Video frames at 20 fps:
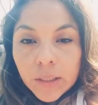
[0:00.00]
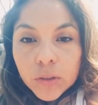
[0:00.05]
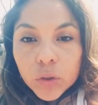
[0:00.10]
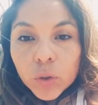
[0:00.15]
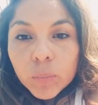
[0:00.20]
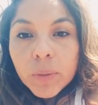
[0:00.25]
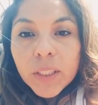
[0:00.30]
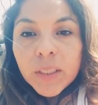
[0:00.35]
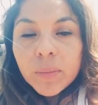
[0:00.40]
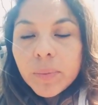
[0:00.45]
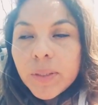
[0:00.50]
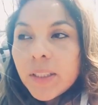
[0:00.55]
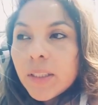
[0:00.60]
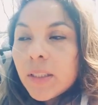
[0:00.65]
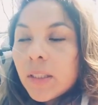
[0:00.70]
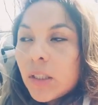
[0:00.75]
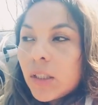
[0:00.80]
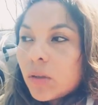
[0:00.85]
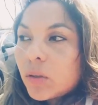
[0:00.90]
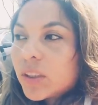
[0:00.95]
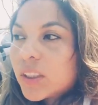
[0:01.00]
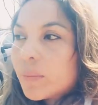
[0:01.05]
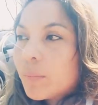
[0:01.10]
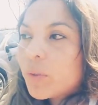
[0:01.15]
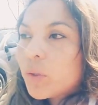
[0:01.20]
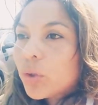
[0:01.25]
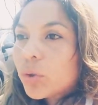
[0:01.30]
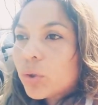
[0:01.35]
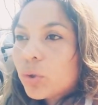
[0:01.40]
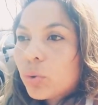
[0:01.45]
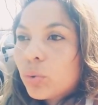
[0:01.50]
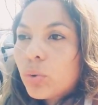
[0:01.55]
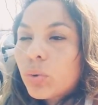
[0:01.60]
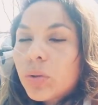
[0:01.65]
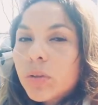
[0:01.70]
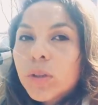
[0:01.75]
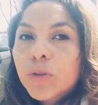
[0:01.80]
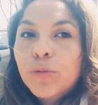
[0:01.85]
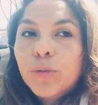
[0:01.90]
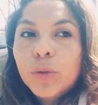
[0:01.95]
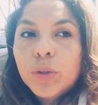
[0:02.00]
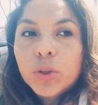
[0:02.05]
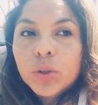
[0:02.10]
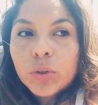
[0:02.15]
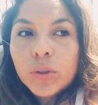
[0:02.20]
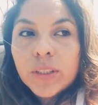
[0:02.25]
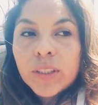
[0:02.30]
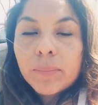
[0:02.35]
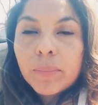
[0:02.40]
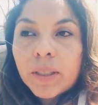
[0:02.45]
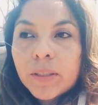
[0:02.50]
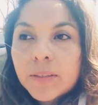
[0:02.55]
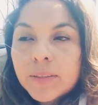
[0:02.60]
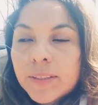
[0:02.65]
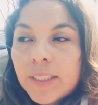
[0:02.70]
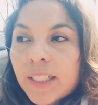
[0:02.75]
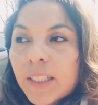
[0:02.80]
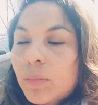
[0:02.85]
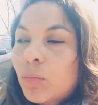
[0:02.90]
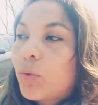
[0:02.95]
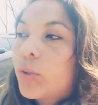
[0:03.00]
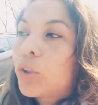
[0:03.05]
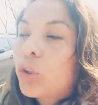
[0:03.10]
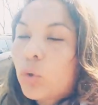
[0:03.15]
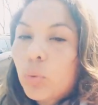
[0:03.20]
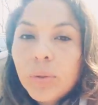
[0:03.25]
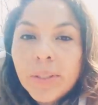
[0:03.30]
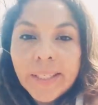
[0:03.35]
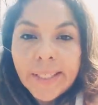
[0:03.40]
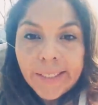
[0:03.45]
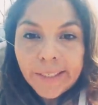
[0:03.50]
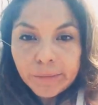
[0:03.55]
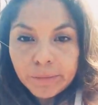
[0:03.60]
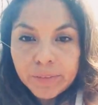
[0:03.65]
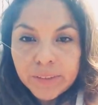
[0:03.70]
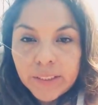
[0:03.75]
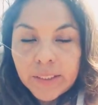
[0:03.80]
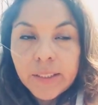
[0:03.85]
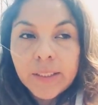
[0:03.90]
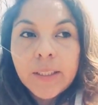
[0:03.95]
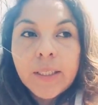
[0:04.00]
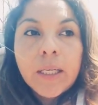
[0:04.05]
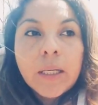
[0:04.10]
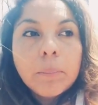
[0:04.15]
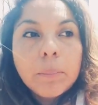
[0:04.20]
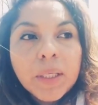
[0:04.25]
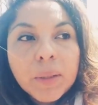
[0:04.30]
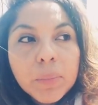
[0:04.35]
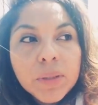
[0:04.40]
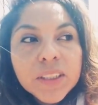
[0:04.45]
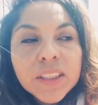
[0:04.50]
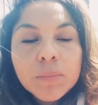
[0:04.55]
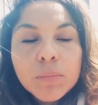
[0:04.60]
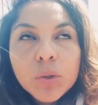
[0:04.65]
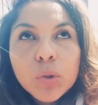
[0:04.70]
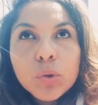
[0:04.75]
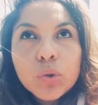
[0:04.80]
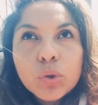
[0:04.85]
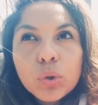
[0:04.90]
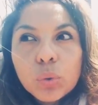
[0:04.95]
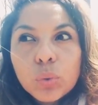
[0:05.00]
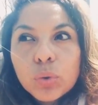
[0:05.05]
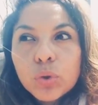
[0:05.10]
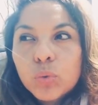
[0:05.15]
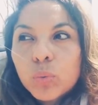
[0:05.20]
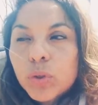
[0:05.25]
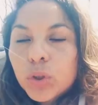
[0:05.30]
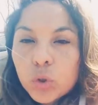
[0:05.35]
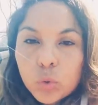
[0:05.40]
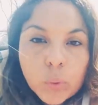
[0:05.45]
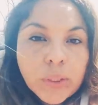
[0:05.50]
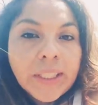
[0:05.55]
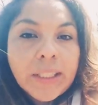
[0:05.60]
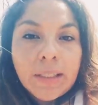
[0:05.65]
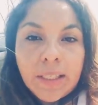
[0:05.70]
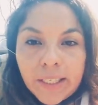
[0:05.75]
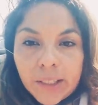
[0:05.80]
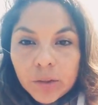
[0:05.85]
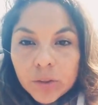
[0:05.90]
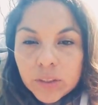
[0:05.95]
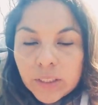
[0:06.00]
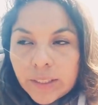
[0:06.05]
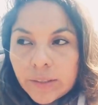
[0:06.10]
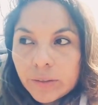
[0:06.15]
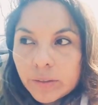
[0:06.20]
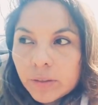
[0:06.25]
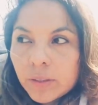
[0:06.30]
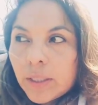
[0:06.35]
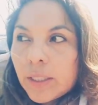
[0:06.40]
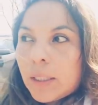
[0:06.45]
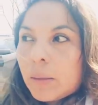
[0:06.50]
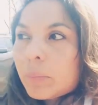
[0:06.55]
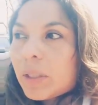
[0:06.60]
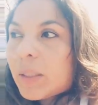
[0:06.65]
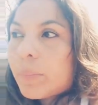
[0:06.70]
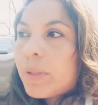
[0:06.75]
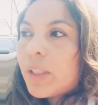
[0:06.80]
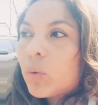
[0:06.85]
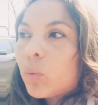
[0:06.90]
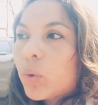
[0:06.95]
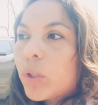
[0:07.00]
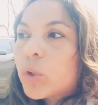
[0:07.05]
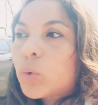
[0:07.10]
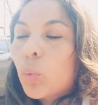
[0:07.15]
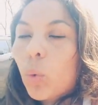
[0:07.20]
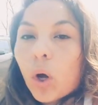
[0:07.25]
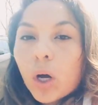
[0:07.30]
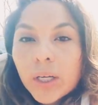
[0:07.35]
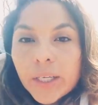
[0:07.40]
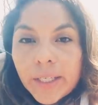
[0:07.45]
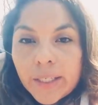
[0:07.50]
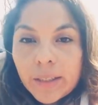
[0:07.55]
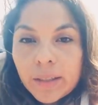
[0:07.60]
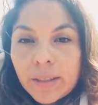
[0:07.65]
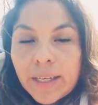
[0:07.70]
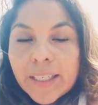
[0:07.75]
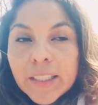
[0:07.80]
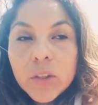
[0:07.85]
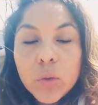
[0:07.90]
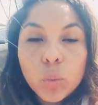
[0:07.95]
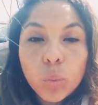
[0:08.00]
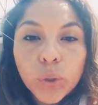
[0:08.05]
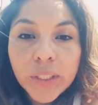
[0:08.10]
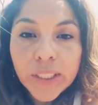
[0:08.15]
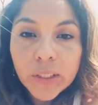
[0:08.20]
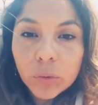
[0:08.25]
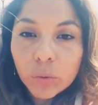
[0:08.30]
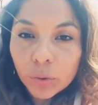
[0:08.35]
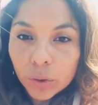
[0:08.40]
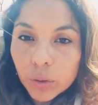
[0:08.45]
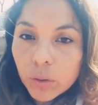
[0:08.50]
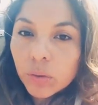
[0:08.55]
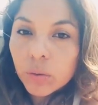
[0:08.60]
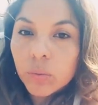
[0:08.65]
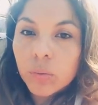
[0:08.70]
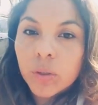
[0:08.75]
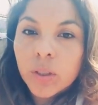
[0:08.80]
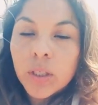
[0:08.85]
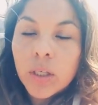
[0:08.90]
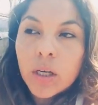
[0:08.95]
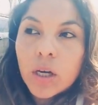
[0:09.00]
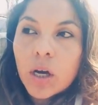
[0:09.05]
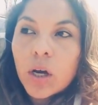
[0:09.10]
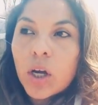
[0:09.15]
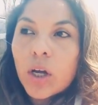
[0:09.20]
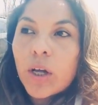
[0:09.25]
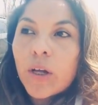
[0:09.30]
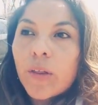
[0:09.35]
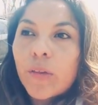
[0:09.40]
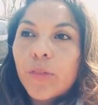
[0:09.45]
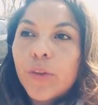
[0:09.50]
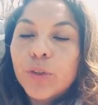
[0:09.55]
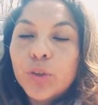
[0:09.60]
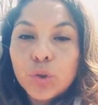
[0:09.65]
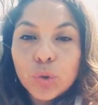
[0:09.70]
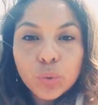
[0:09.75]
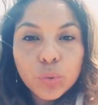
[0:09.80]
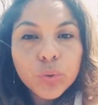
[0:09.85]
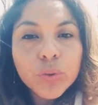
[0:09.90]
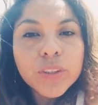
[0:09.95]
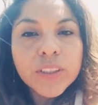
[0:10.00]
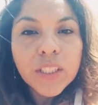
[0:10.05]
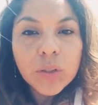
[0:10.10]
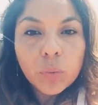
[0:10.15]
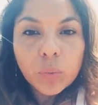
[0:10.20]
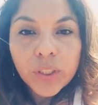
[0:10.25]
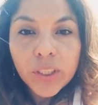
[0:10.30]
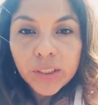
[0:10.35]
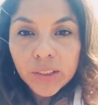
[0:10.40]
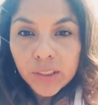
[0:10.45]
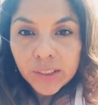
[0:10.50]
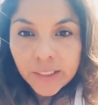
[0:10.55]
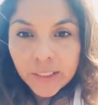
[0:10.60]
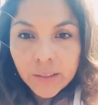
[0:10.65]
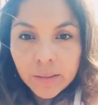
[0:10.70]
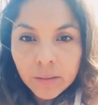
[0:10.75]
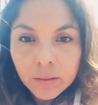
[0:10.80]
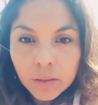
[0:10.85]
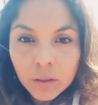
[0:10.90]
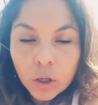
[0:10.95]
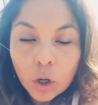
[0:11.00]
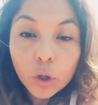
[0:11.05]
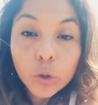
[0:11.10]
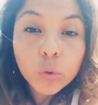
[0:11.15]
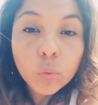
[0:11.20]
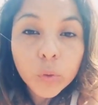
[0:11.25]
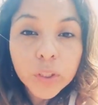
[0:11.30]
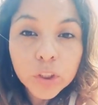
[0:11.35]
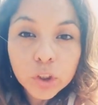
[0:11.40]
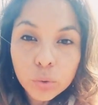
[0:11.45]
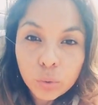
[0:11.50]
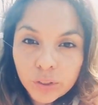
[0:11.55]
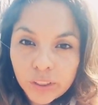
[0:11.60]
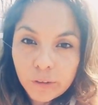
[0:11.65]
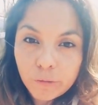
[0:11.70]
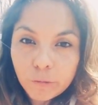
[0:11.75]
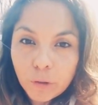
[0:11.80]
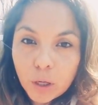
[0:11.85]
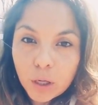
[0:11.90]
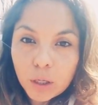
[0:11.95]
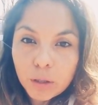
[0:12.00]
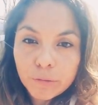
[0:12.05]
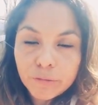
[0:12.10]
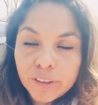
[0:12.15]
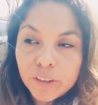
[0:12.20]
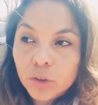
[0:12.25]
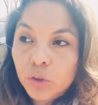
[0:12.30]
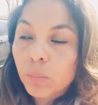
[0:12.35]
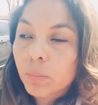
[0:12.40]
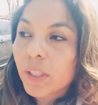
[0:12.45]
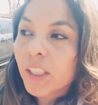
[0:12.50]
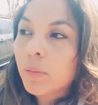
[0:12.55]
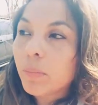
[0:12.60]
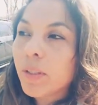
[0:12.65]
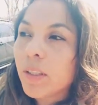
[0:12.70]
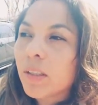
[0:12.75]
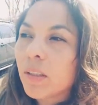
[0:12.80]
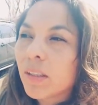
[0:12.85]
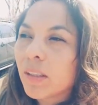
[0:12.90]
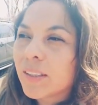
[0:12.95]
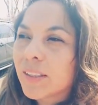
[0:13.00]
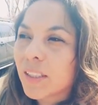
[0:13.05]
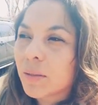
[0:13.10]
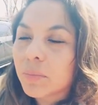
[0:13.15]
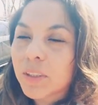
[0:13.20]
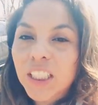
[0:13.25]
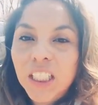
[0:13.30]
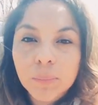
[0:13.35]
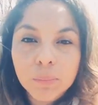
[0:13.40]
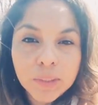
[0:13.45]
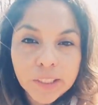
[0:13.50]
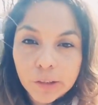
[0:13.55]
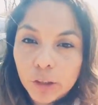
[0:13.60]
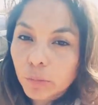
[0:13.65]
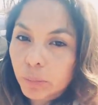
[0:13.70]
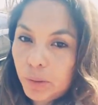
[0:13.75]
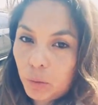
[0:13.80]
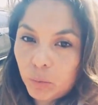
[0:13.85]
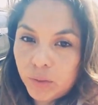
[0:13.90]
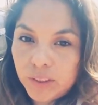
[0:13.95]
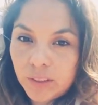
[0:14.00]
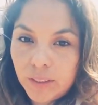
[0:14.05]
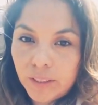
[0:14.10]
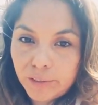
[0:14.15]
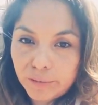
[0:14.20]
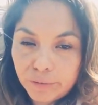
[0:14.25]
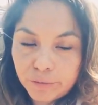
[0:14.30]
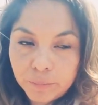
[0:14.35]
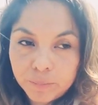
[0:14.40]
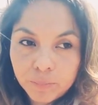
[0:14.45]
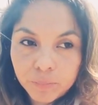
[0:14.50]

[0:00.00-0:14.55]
So maybe some of your tools for a certain amount of time was doing EFT. Maybe some of your tools was doing a layers letter. Maybe it was walking. As we grow, the tools that we need are going to evolve. So maybe sometime therapy was enough.